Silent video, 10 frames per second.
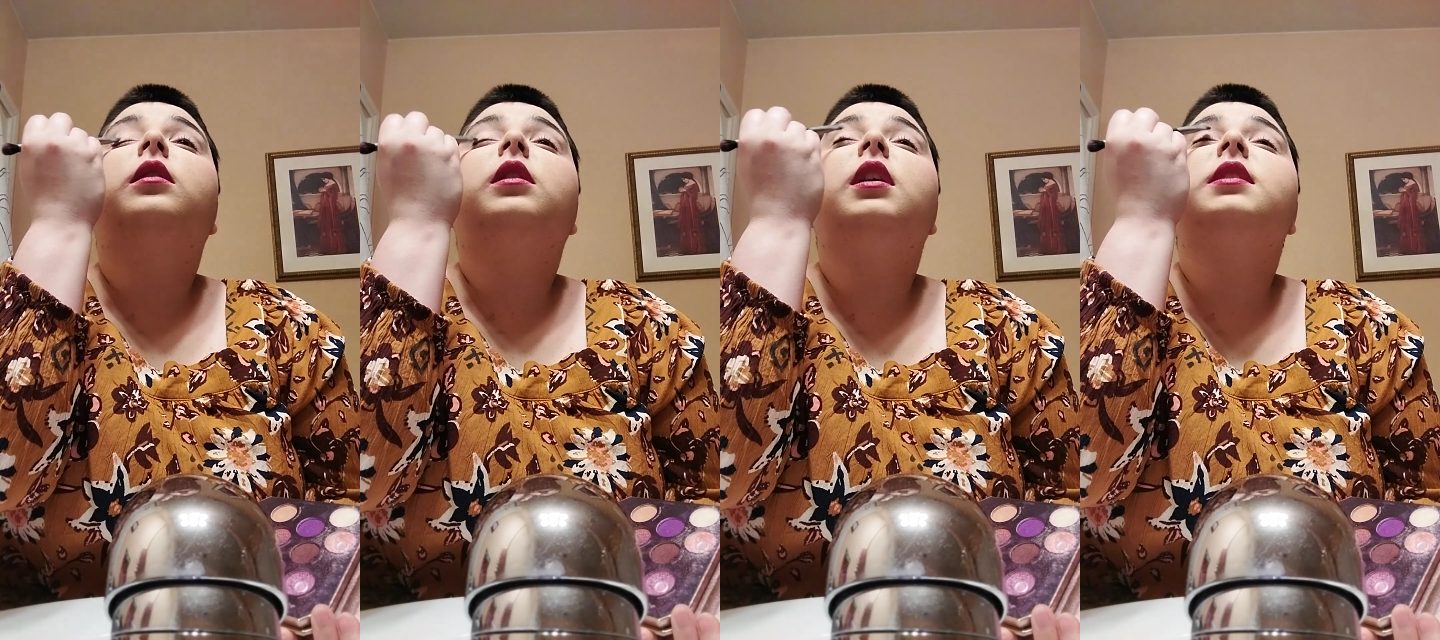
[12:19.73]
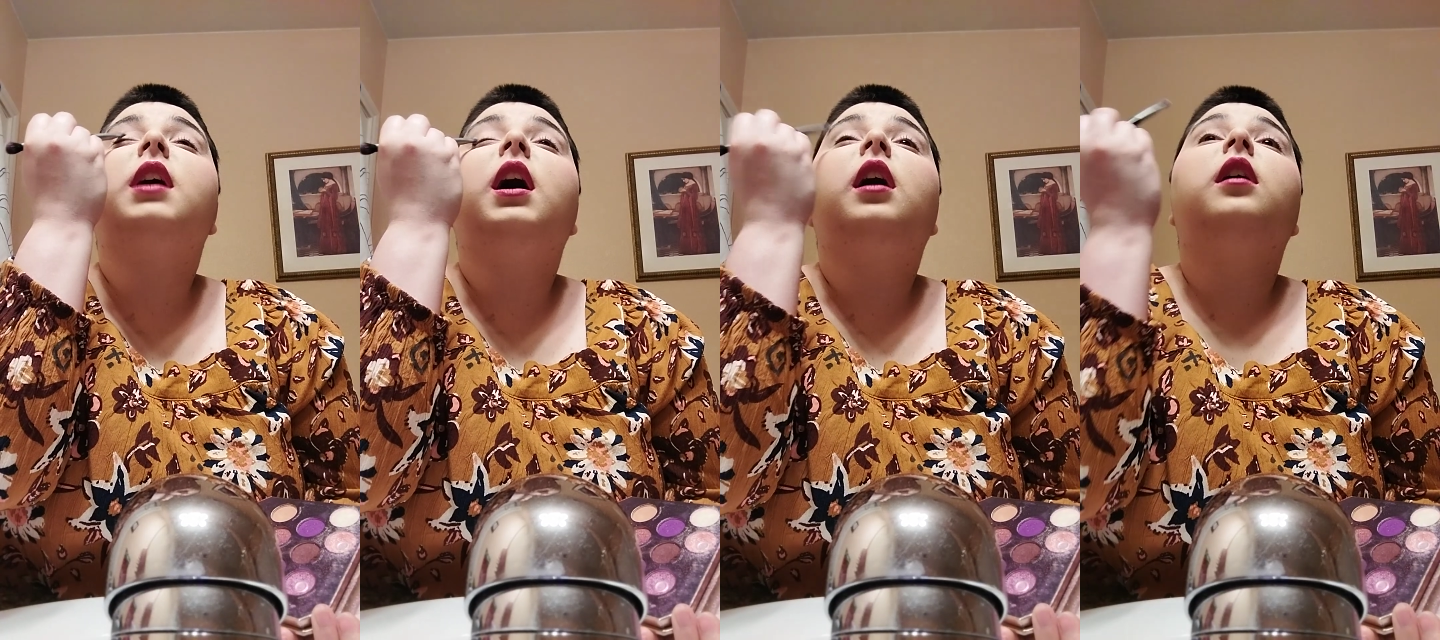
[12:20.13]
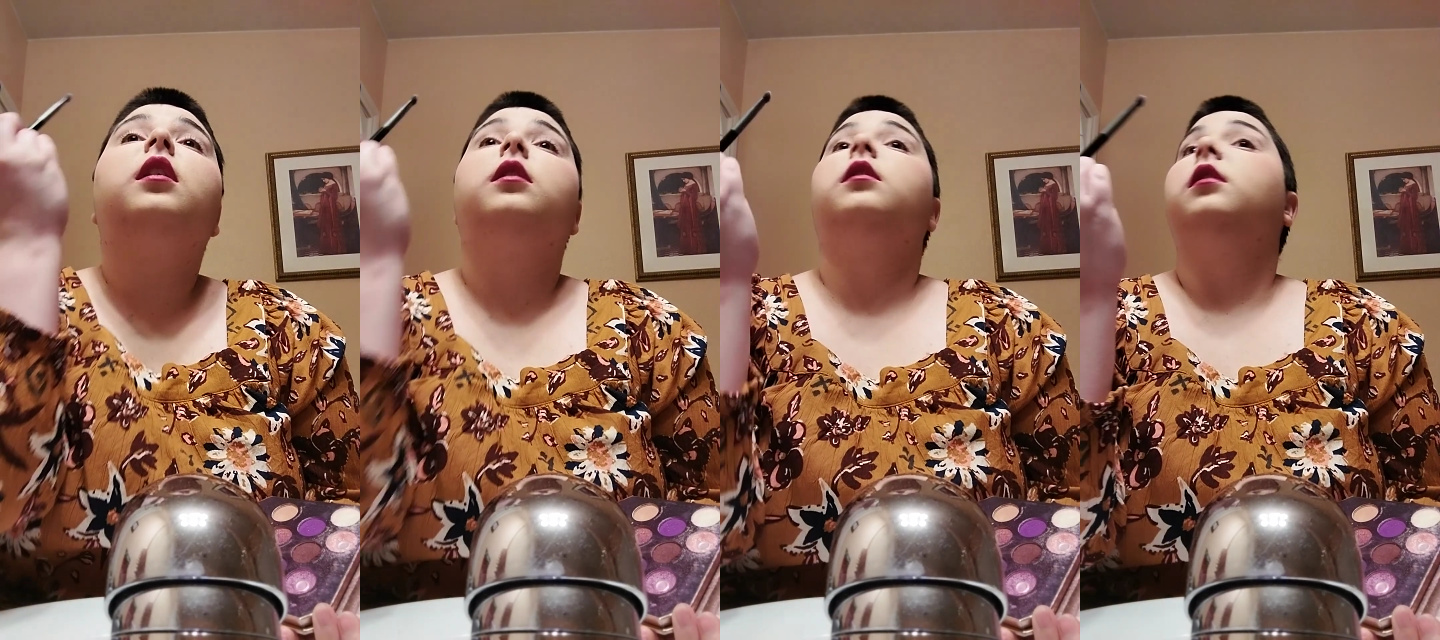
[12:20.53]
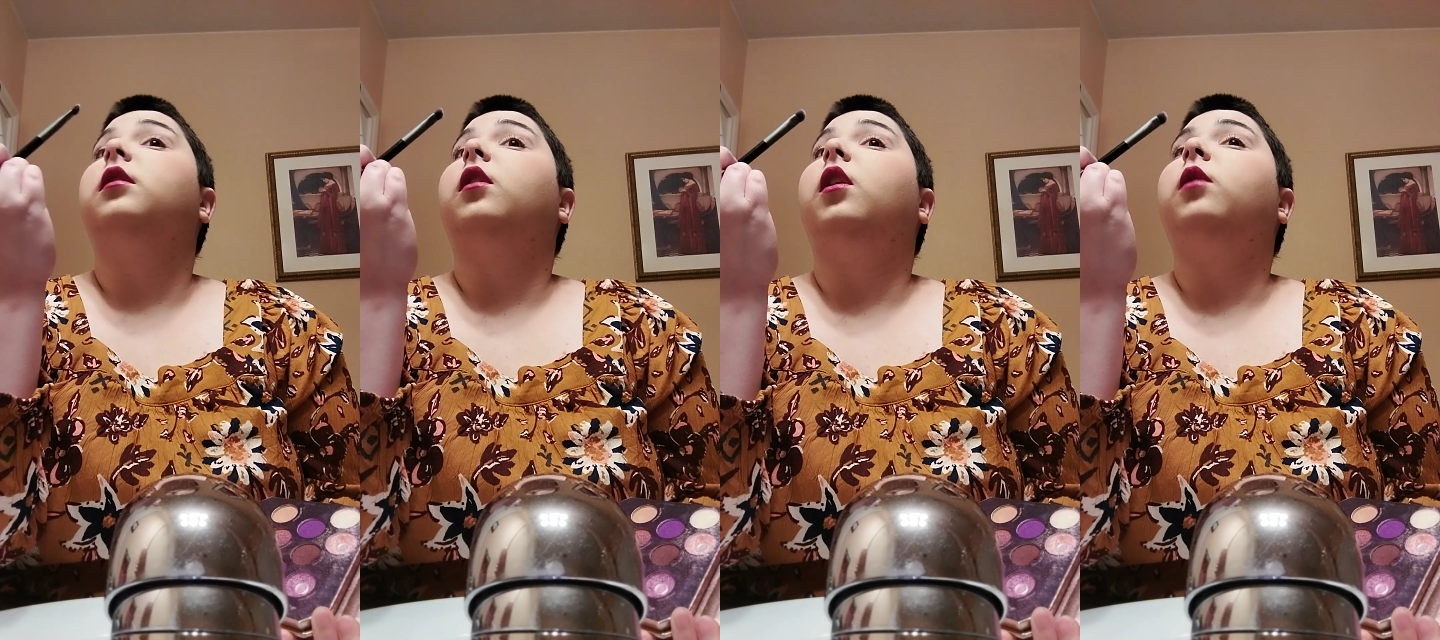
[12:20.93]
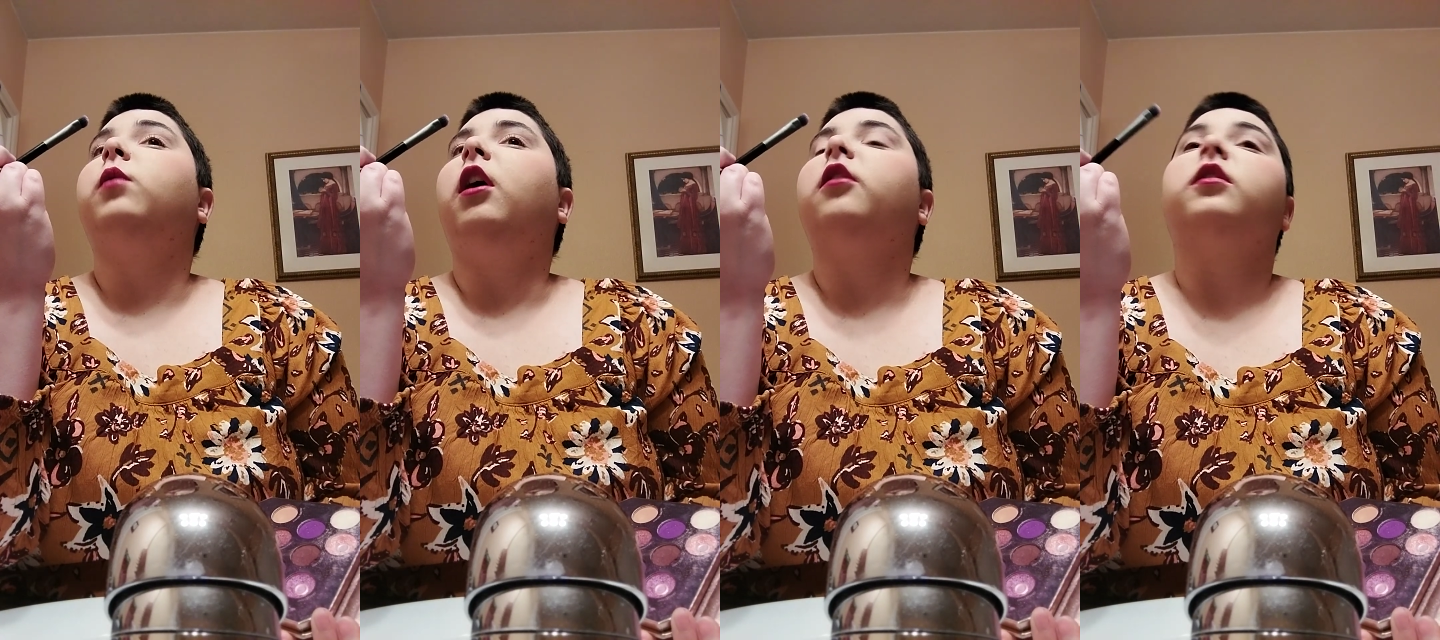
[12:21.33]
Because,
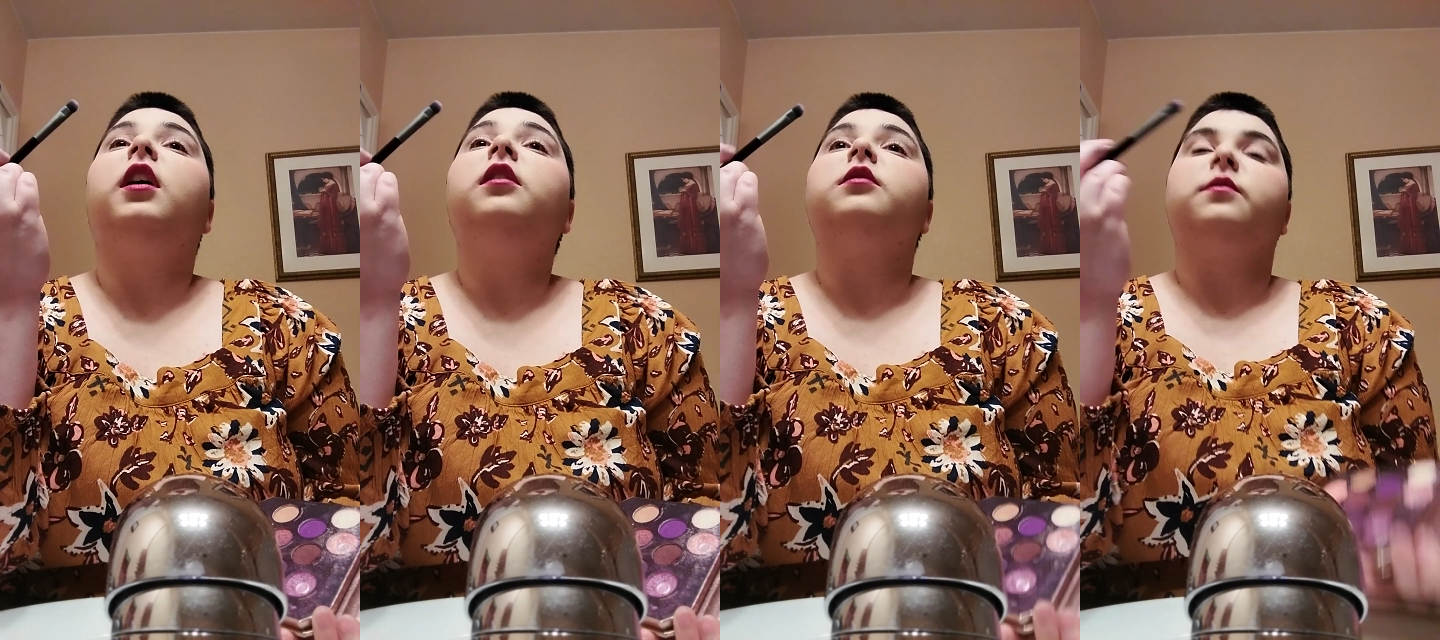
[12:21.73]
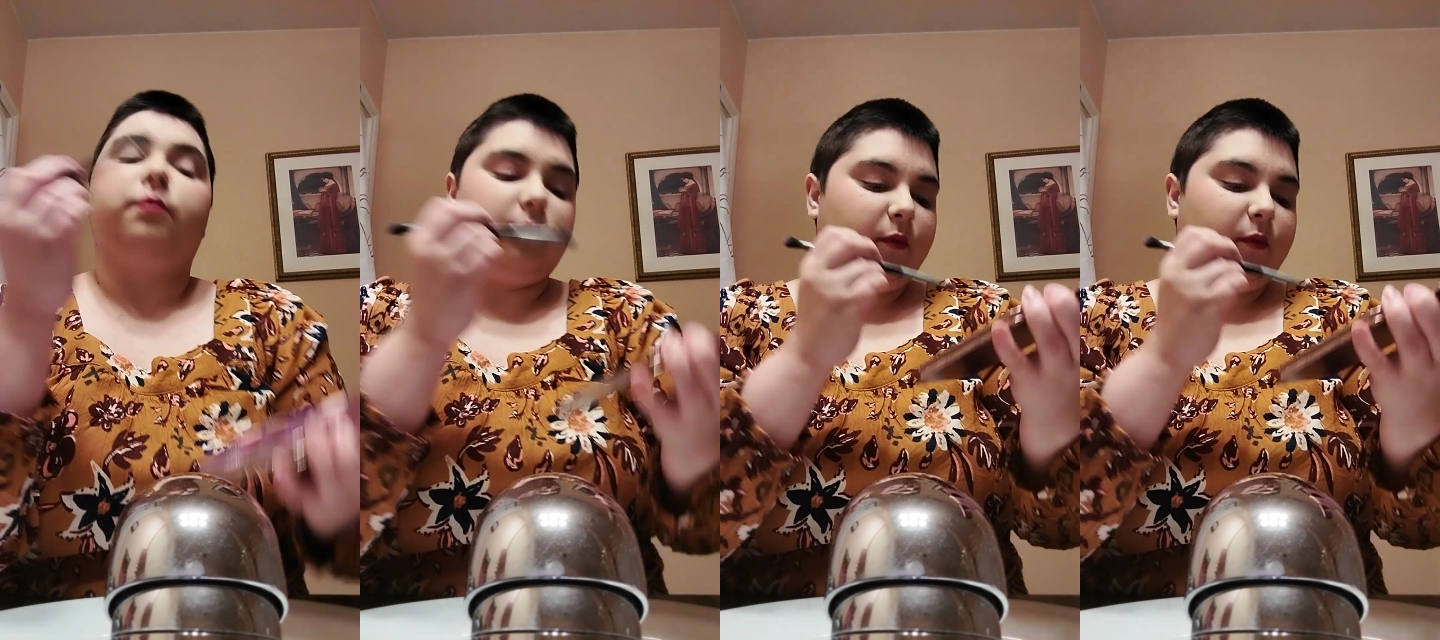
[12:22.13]
oh wow, that is...